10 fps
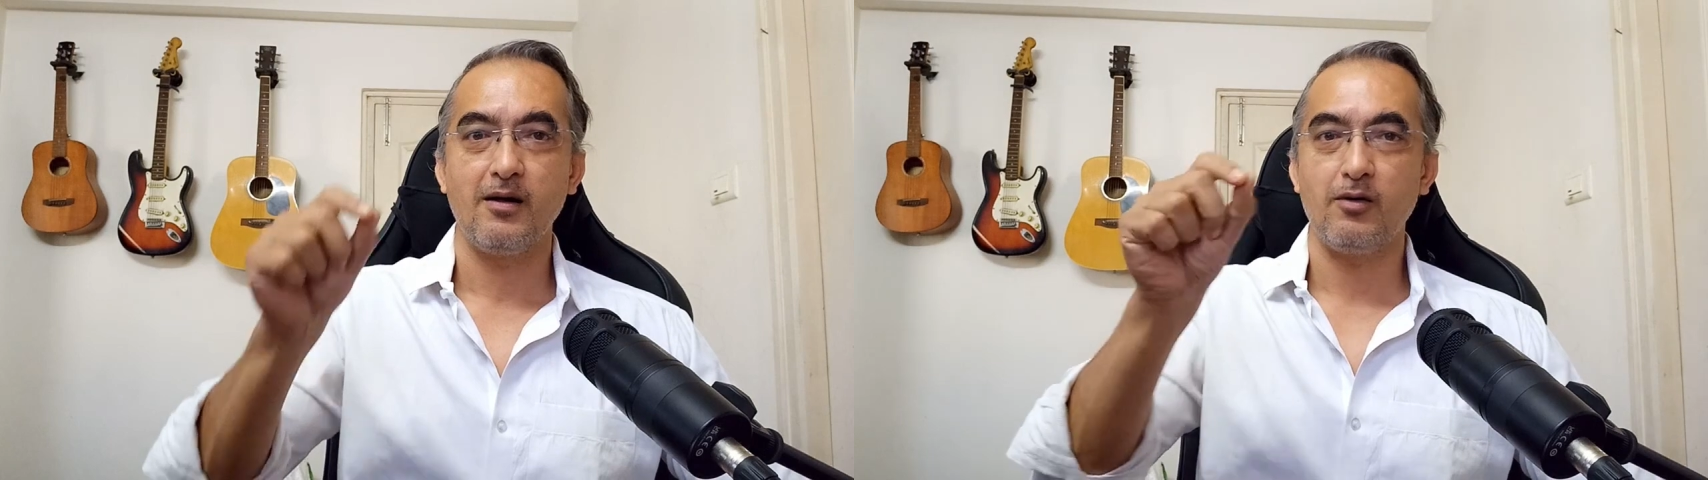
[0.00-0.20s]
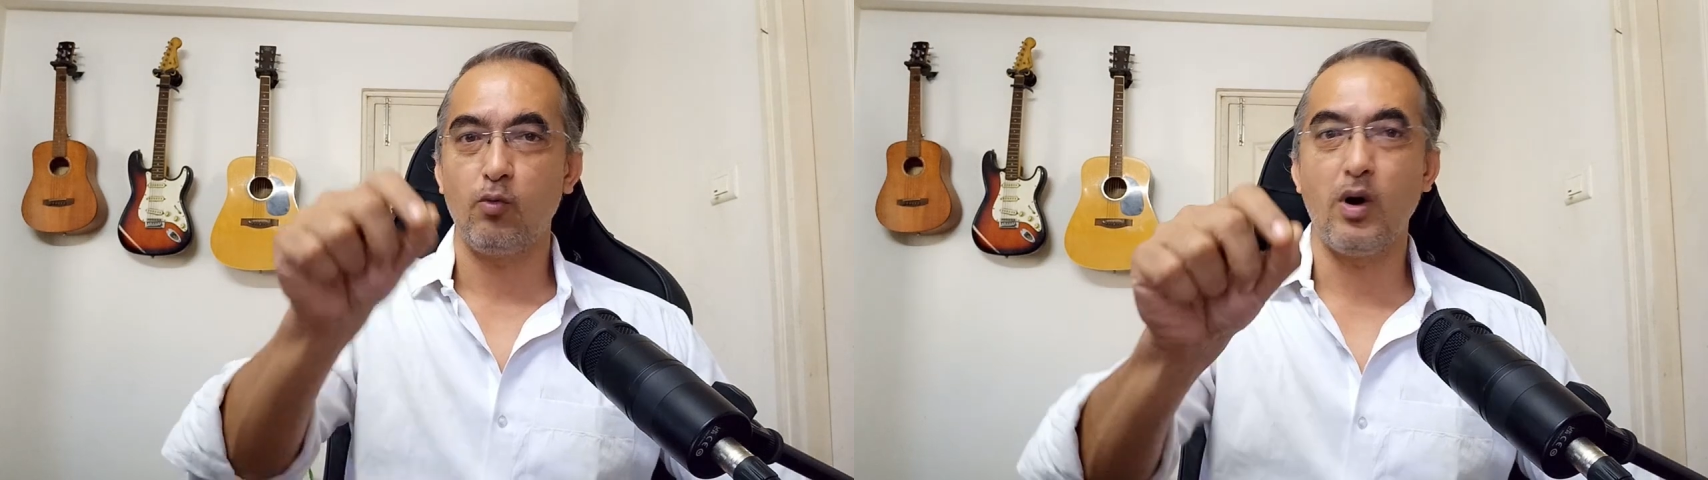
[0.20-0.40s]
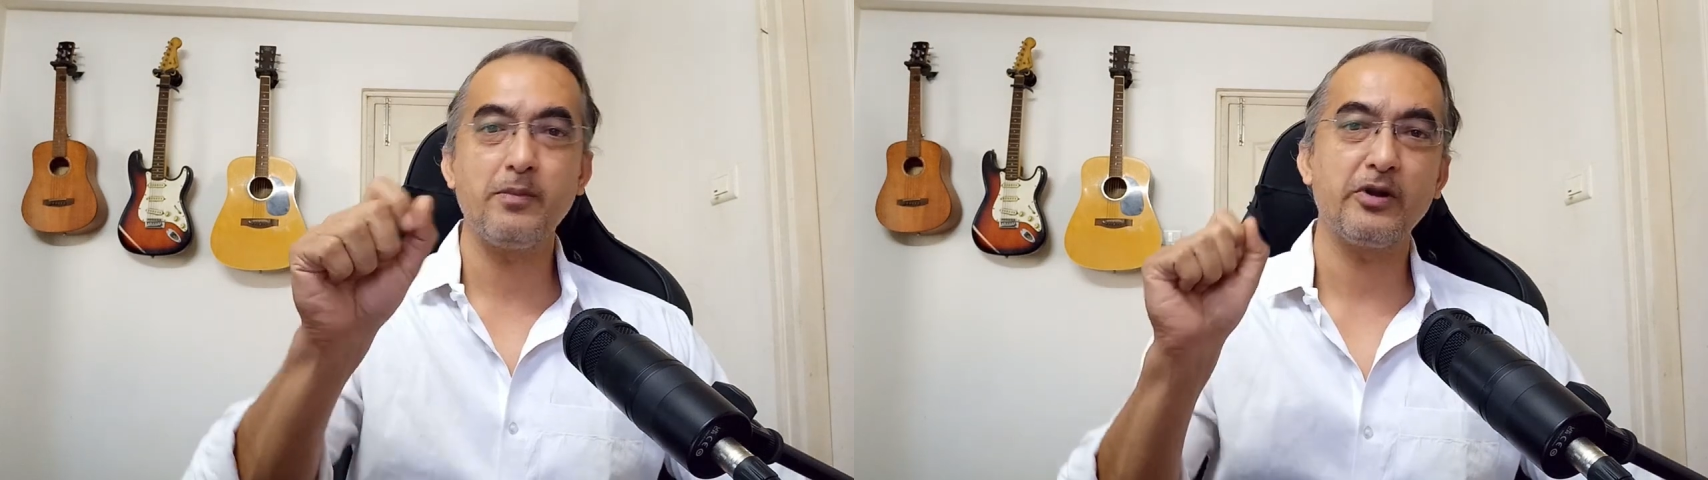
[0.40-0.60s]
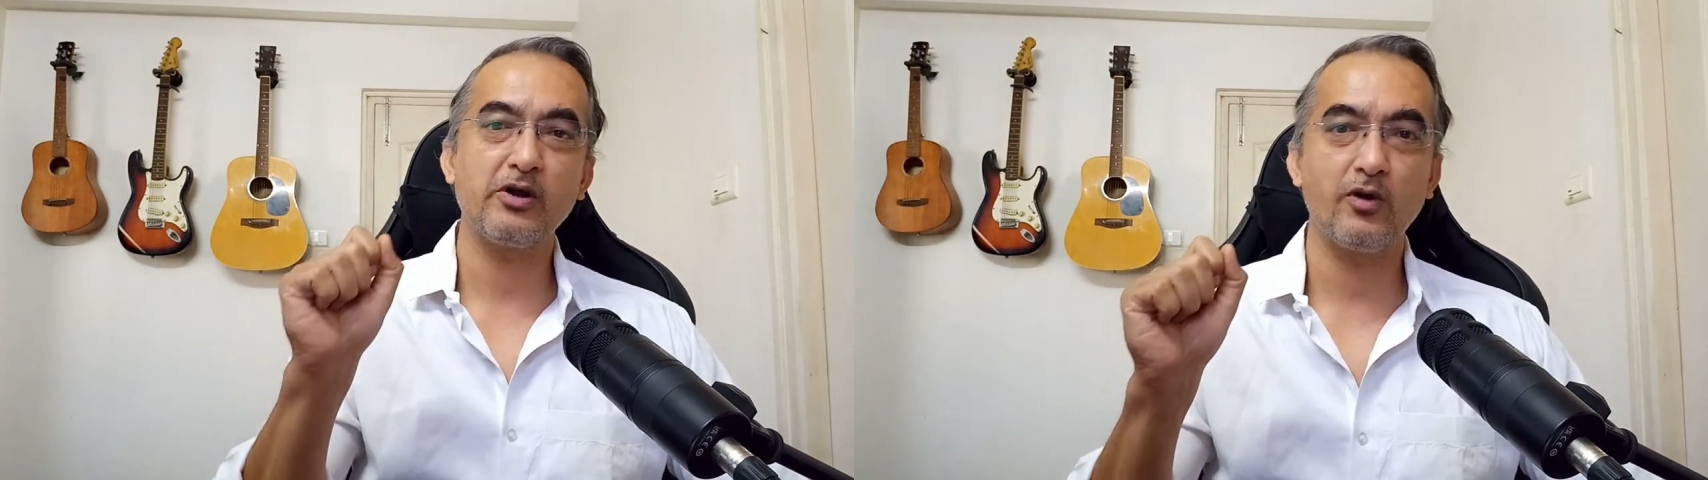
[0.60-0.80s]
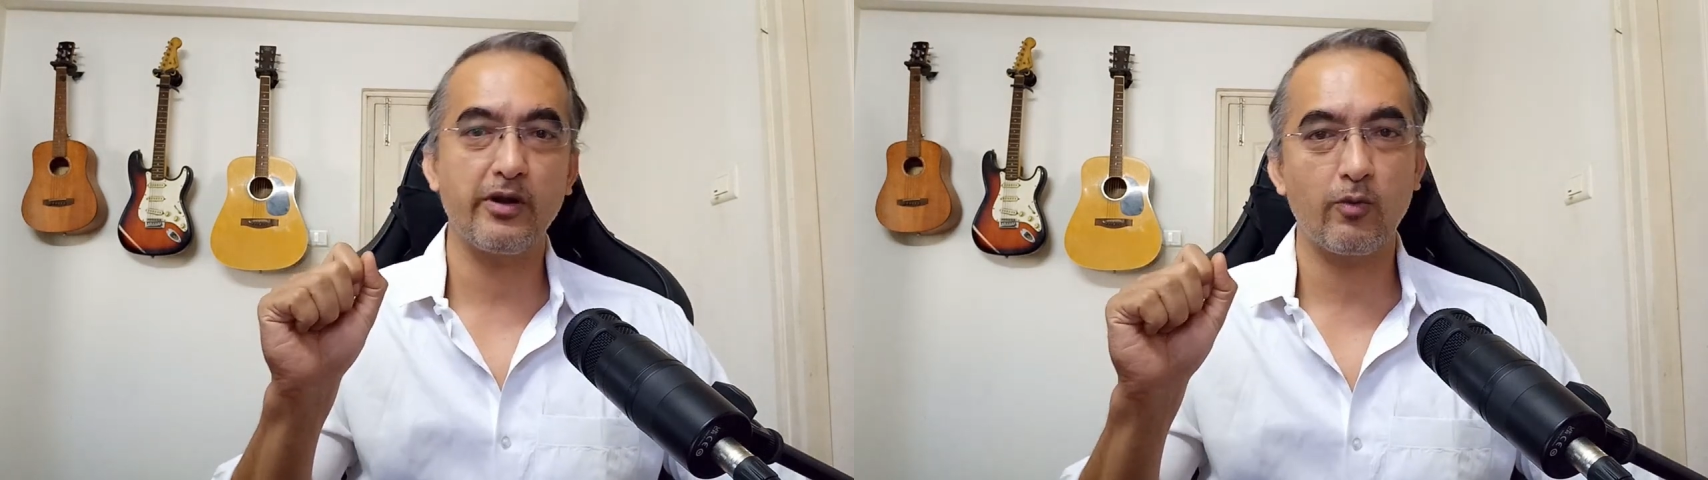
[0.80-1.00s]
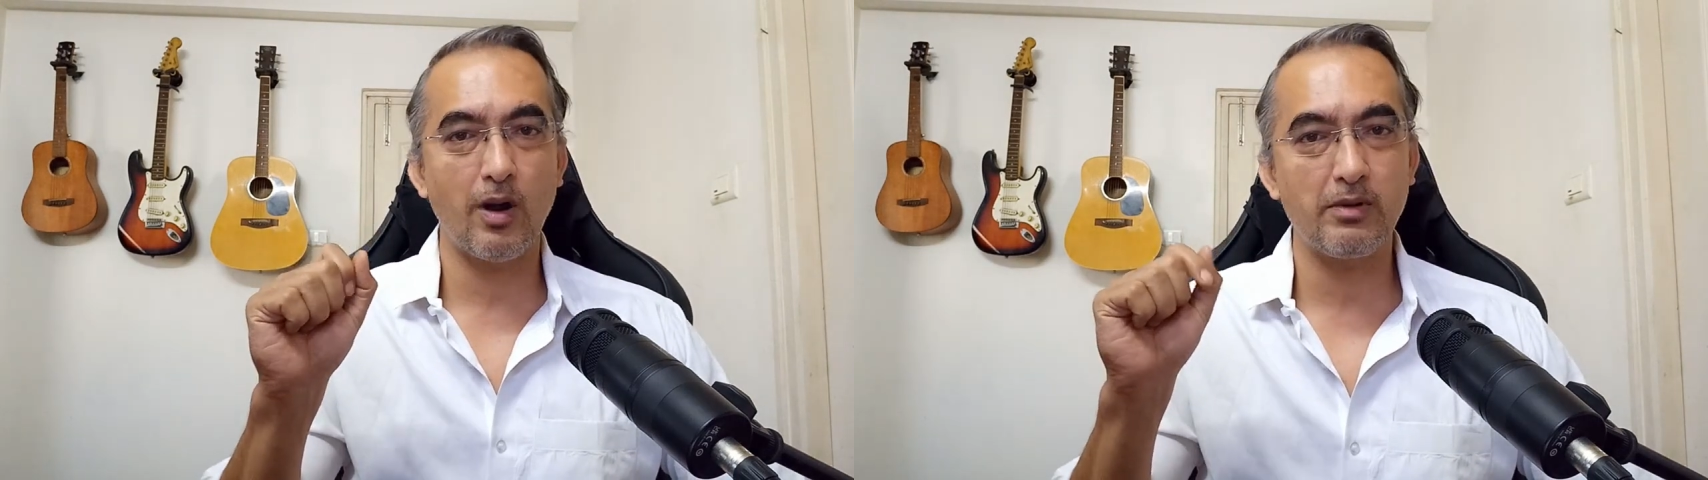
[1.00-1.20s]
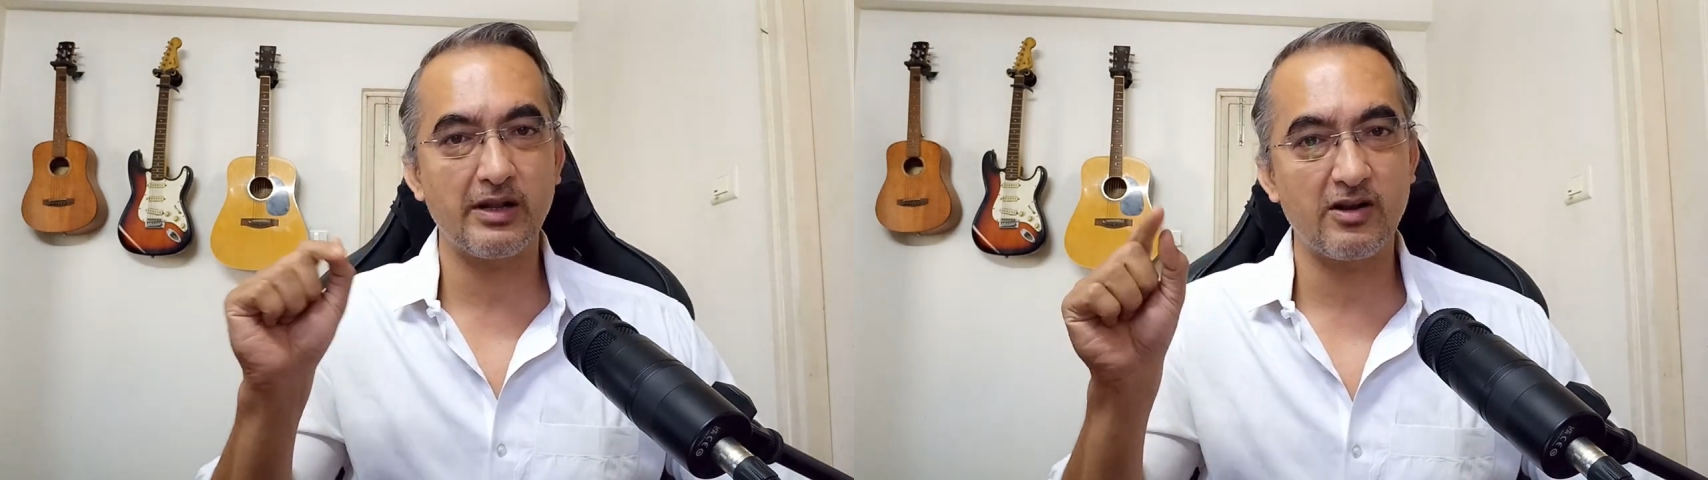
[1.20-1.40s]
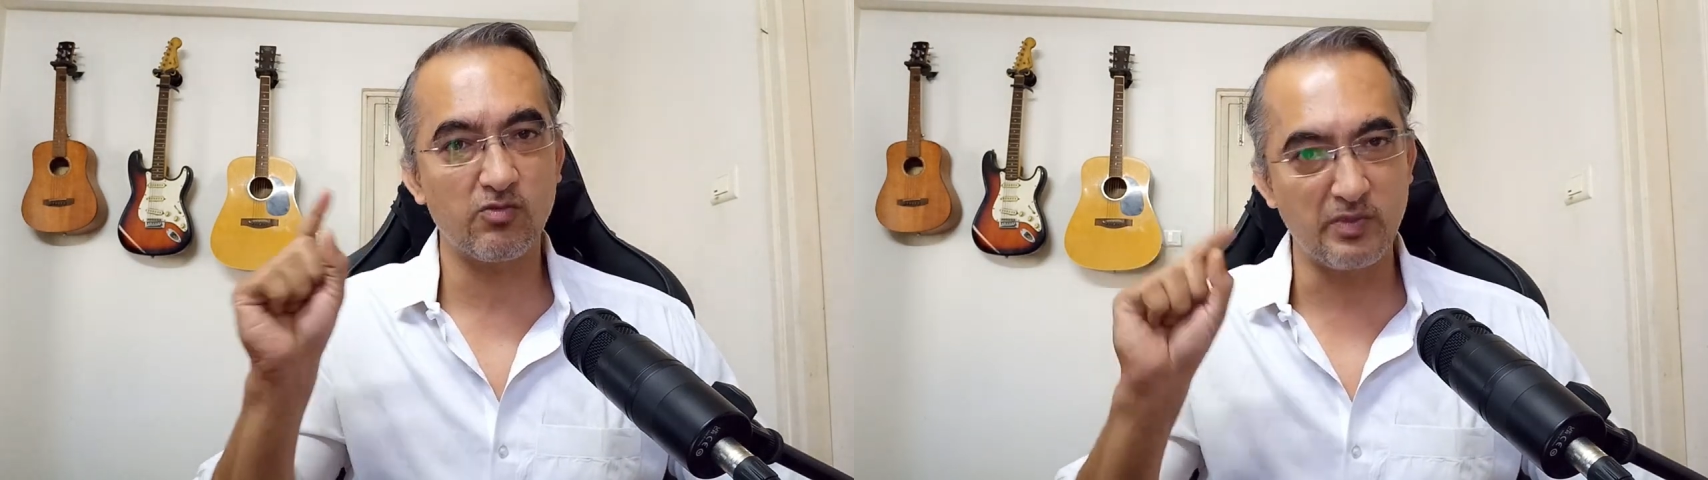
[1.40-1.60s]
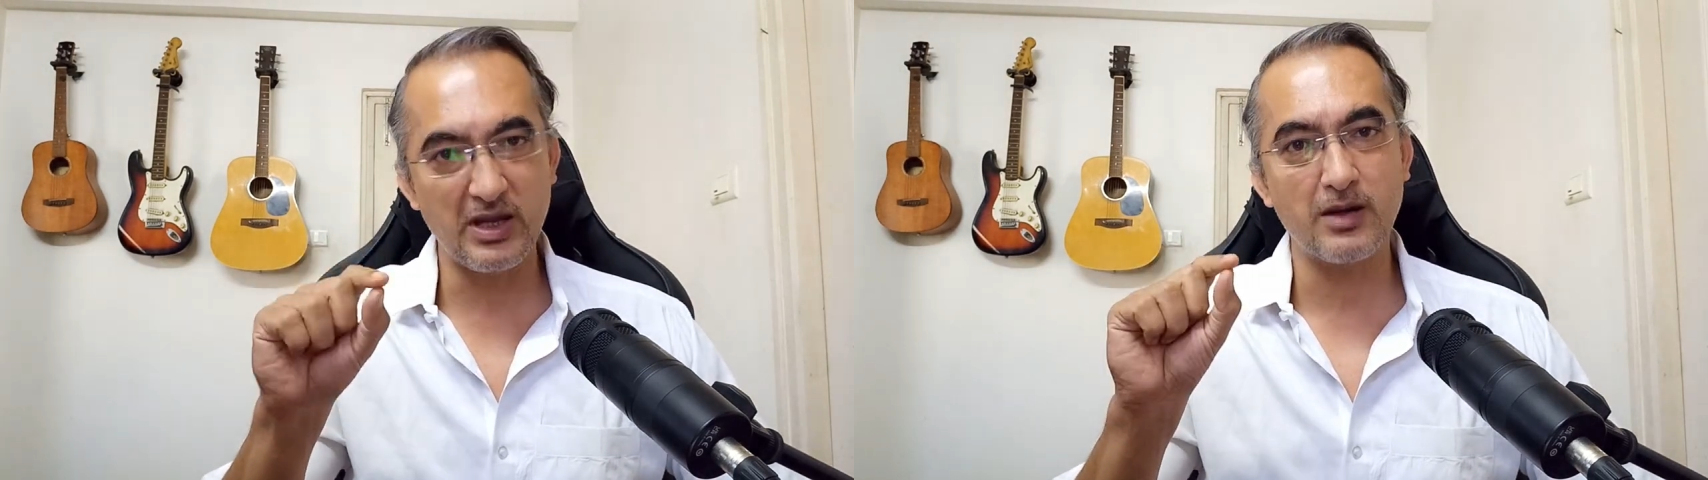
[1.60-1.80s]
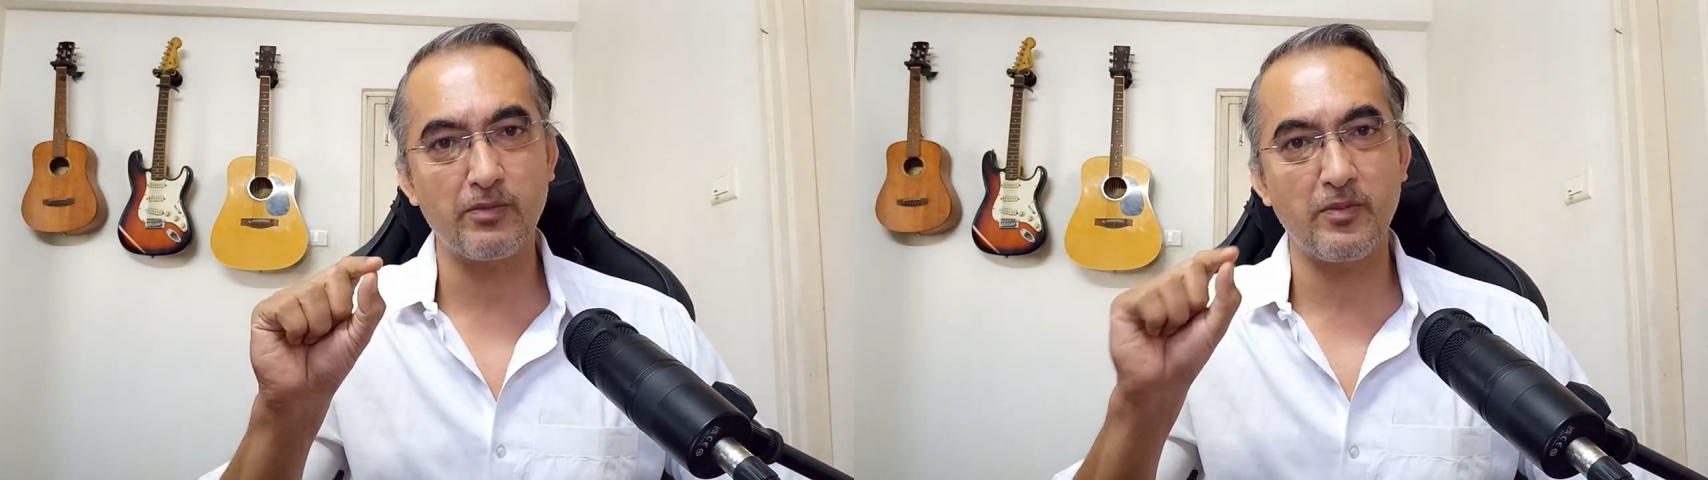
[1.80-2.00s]
one particular requirement that is
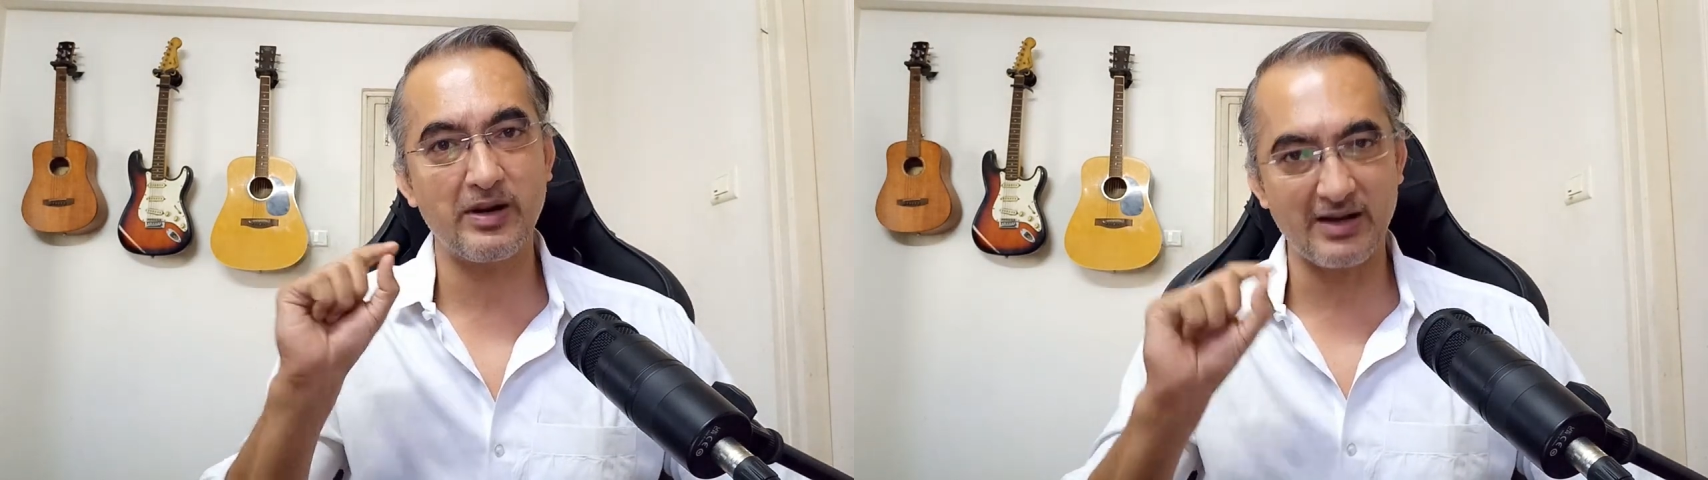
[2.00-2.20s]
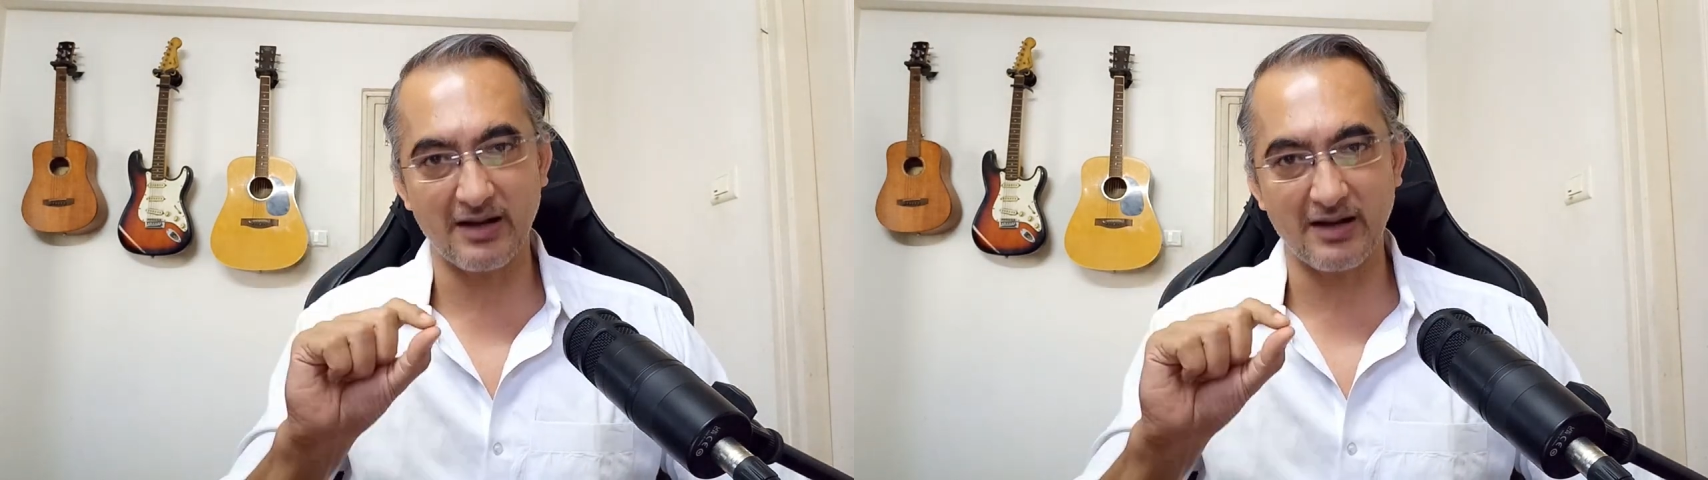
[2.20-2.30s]
being implemented